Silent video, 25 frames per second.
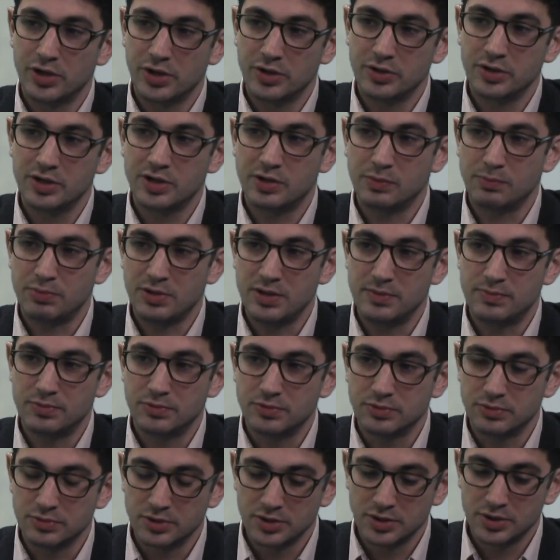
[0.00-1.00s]
only can
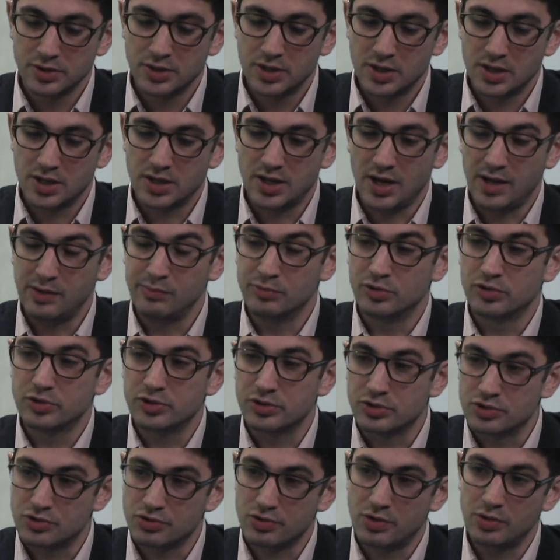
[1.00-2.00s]
people gain more
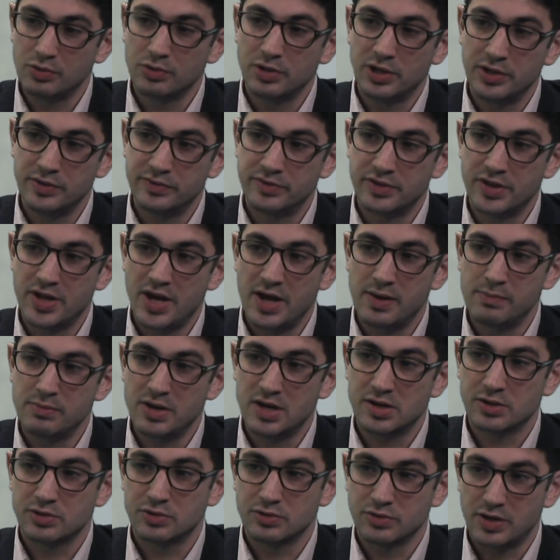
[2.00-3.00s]
control over their
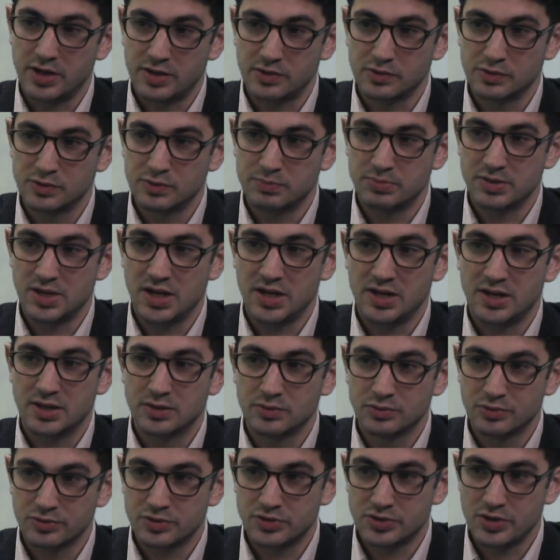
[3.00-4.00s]
medical records, but they can
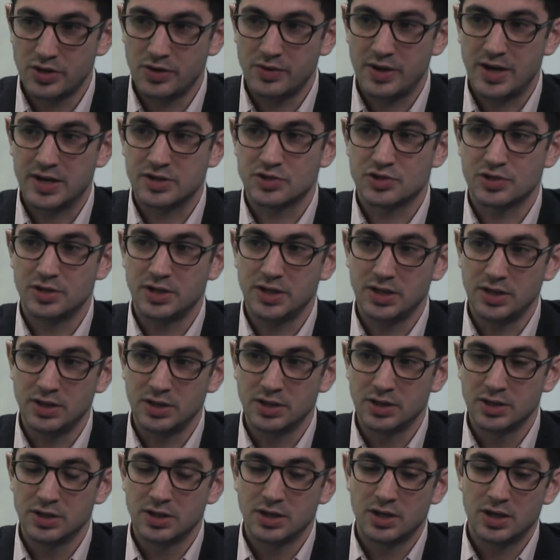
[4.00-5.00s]
also actually,
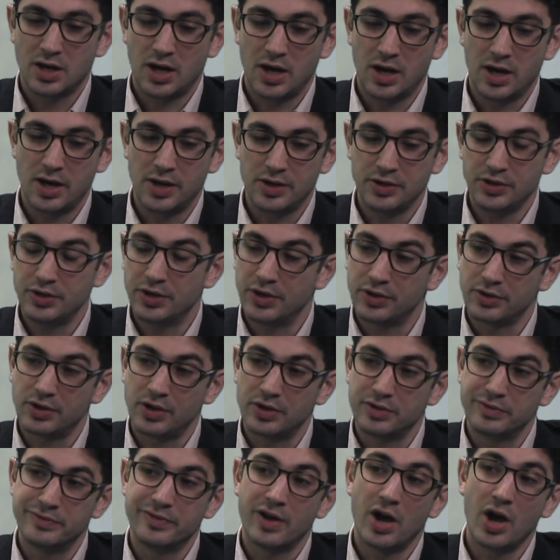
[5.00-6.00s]
uh, you know,
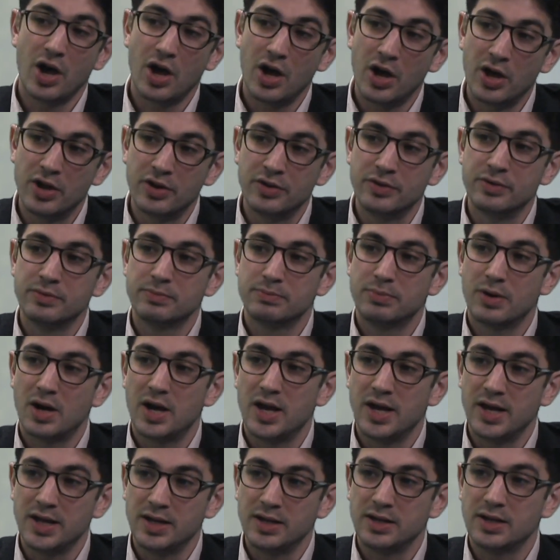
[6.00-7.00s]
kind of earn
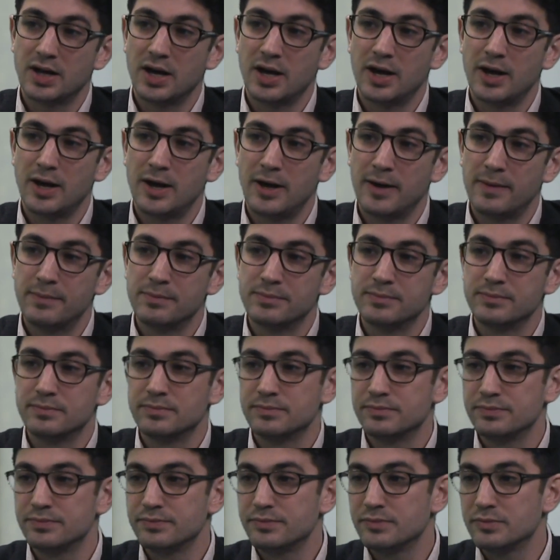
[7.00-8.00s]
by
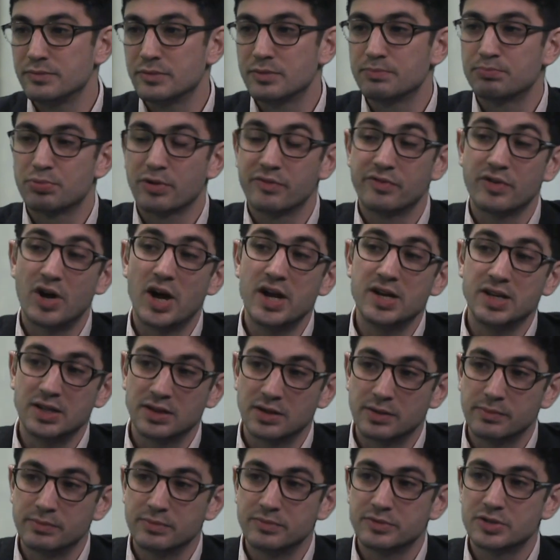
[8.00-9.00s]
um, providing
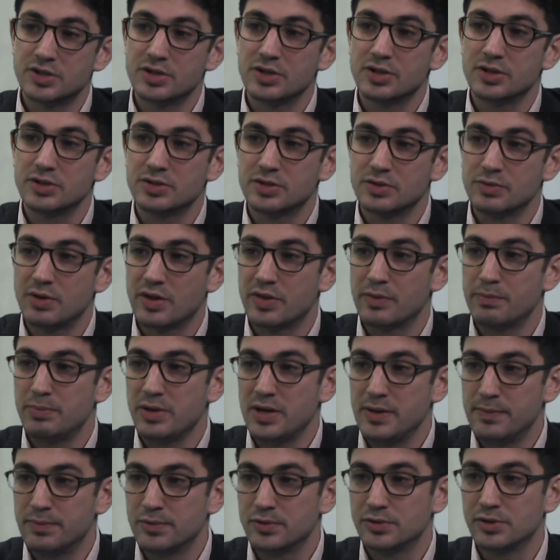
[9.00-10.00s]
them to, to other
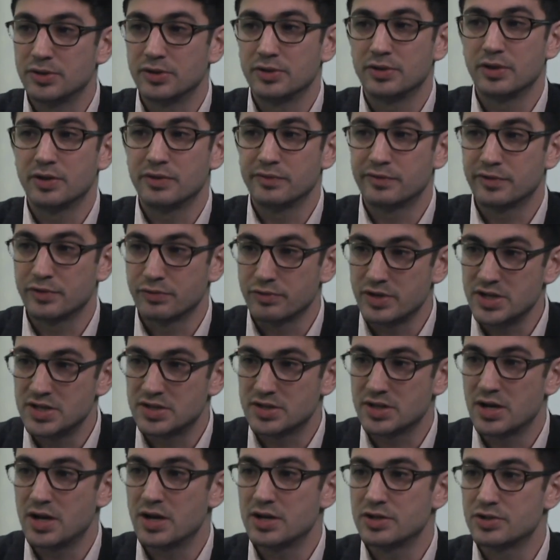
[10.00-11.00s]
people and, and for
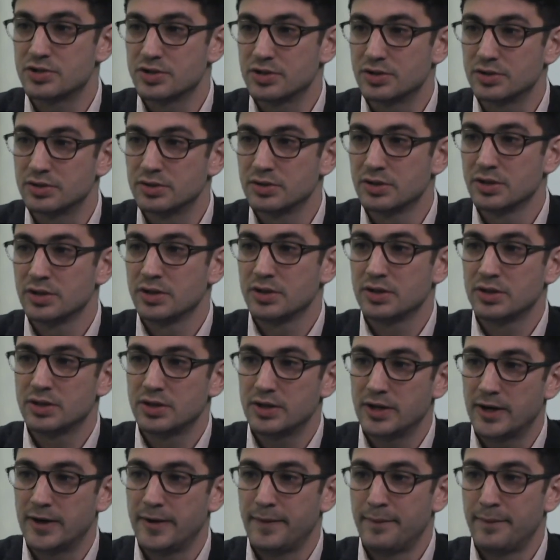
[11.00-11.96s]
research right. and yeah. Yeah.